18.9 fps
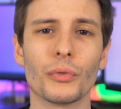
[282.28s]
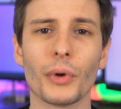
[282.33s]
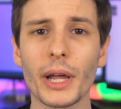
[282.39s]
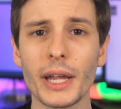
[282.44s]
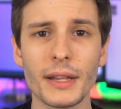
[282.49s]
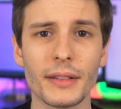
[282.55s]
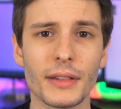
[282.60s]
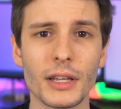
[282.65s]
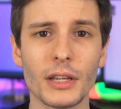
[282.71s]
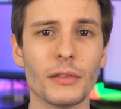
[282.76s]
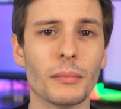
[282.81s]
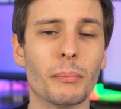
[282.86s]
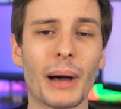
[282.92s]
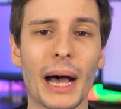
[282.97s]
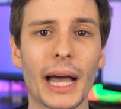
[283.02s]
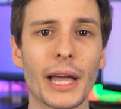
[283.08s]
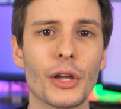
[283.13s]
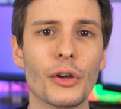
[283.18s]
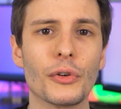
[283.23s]
write these
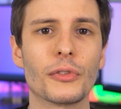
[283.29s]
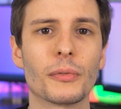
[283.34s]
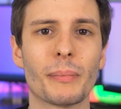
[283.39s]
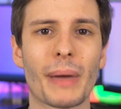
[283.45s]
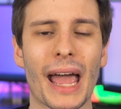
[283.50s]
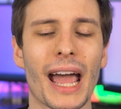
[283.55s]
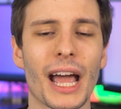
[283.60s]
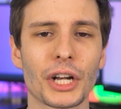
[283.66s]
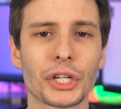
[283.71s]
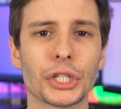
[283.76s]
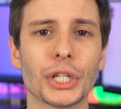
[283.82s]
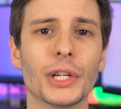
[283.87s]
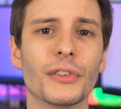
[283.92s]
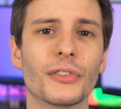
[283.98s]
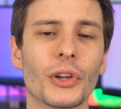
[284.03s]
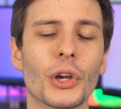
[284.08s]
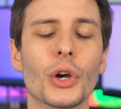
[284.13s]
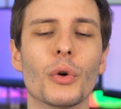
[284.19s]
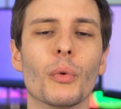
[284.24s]
BIOS
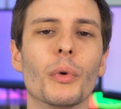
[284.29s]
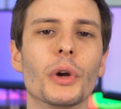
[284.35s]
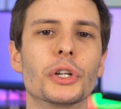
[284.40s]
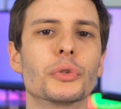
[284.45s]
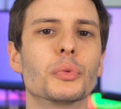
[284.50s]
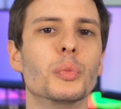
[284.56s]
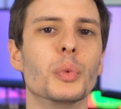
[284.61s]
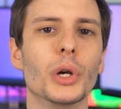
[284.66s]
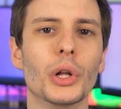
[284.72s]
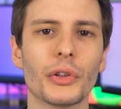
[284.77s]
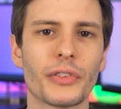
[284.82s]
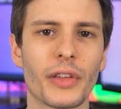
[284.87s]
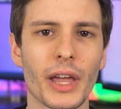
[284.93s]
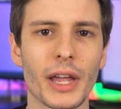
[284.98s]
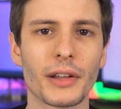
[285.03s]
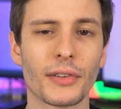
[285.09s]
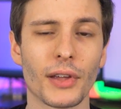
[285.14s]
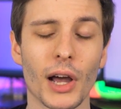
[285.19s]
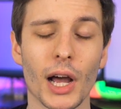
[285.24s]
patches, which will
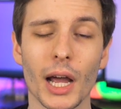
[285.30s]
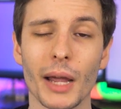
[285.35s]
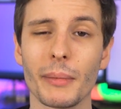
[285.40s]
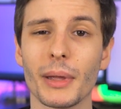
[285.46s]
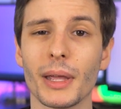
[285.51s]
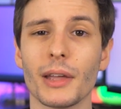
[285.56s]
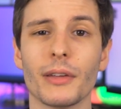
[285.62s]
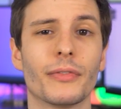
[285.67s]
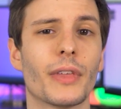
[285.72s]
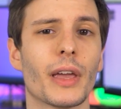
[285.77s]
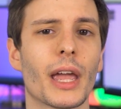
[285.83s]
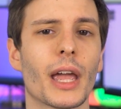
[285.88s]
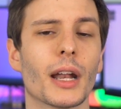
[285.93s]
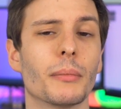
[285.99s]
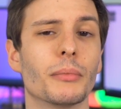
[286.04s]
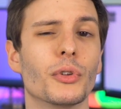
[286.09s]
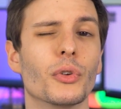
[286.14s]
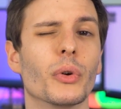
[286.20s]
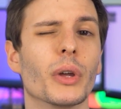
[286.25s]
take time if they
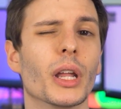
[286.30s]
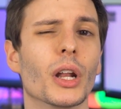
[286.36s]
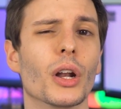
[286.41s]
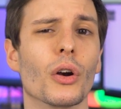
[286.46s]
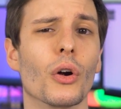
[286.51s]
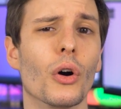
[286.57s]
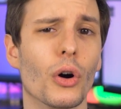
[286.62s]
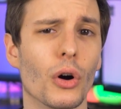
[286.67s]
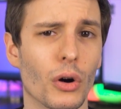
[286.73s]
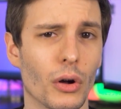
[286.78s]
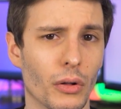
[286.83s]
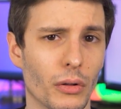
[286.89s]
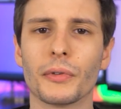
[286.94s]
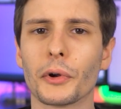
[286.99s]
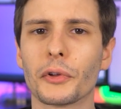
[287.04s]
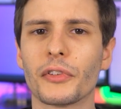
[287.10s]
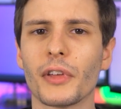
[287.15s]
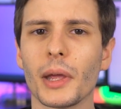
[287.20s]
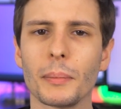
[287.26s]
end up doing it at all.
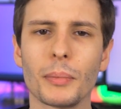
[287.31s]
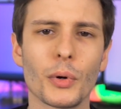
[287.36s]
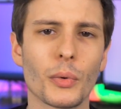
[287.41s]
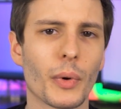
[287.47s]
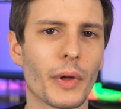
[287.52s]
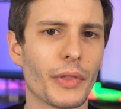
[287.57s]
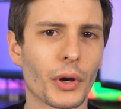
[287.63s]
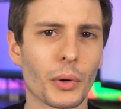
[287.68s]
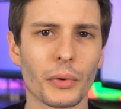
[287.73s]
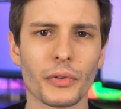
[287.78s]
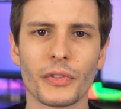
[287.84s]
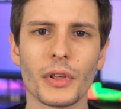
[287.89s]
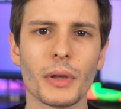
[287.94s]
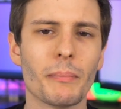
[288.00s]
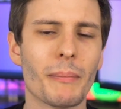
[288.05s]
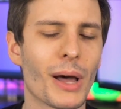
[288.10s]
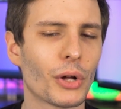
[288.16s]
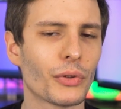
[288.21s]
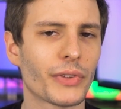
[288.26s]
For example, when there was the
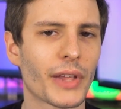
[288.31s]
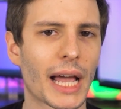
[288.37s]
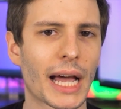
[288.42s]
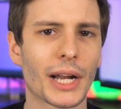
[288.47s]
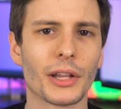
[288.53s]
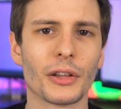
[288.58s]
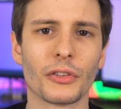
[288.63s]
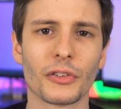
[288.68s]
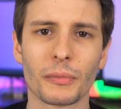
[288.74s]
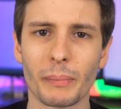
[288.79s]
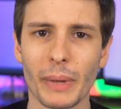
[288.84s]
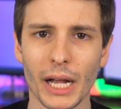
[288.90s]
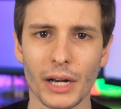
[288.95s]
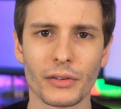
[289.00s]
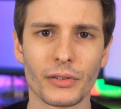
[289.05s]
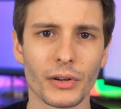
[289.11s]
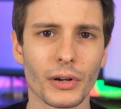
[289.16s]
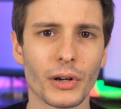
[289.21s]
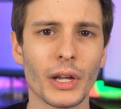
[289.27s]
Meltdown and
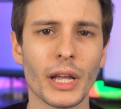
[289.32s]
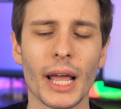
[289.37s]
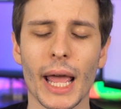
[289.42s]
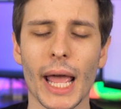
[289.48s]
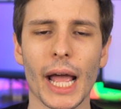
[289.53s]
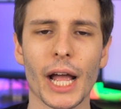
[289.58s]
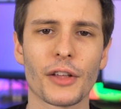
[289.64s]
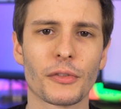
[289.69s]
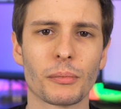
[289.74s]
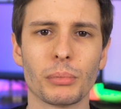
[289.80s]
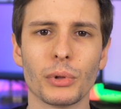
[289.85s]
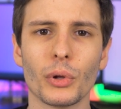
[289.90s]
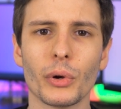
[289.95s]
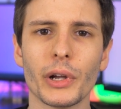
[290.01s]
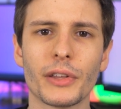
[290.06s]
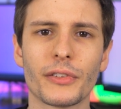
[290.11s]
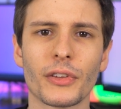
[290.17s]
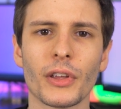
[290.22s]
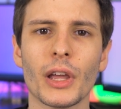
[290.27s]
Spectre
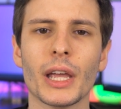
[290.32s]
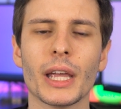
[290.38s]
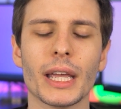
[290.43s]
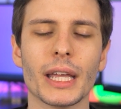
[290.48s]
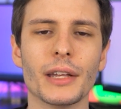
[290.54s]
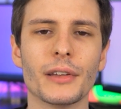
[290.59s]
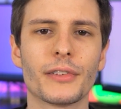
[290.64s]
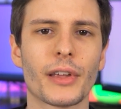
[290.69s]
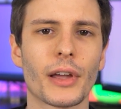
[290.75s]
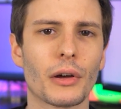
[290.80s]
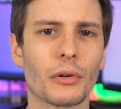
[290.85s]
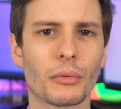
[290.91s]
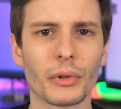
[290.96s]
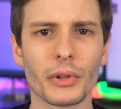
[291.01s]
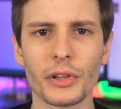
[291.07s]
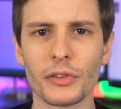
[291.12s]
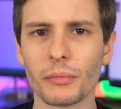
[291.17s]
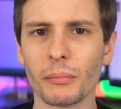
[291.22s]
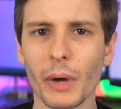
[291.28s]
exploits, Intel
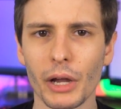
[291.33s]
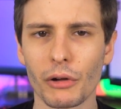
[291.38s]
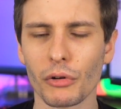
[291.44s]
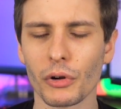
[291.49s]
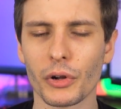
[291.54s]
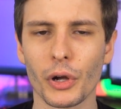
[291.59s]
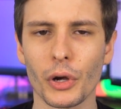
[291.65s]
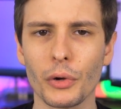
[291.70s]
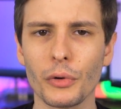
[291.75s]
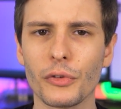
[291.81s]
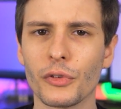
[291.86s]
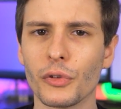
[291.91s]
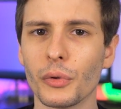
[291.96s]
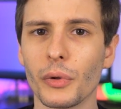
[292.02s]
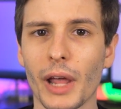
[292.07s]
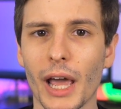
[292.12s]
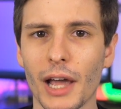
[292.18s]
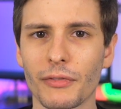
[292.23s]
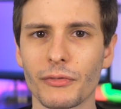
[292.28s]
released microcode
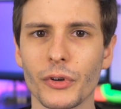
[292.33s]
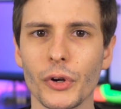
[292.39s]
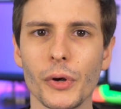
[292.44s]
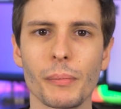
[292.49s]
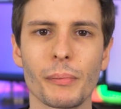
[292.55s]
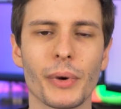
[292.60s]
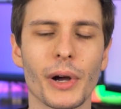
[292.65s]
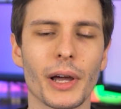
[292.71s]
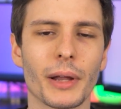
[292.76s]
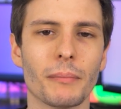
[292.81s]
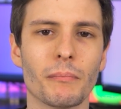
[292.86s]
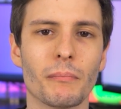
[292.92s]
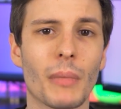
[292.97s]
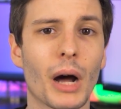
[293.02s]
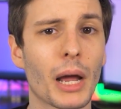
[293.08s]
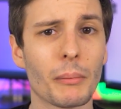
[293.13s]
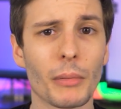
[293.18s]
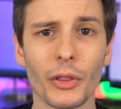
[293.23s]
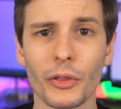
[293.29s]
soon after, but
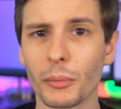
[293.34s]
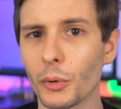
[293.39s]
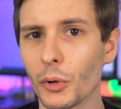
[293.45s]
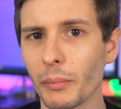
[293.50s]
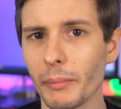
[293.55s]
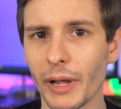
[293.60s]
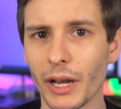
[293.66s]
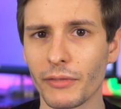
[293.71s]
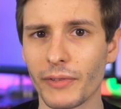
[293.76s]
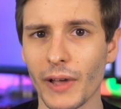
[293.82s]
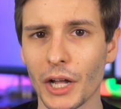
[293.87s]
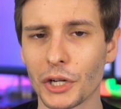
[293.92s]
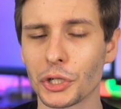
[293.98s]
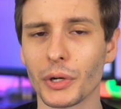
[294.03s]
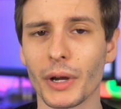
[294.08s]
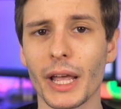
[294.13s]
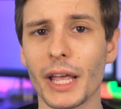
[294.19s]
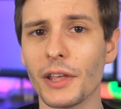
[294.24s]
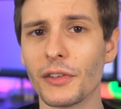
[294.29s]
my motherboard
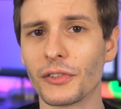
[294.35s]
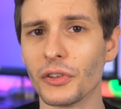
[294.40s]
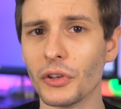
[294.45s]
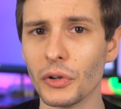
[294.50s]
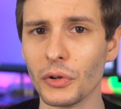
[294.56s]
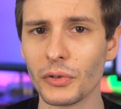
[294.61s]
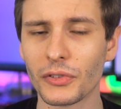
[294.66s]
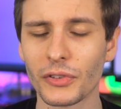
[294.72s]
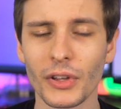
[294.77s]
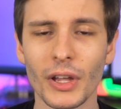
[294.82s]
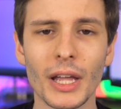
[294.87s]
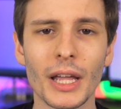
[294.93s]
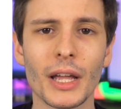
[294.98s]
manufacturer, Asus,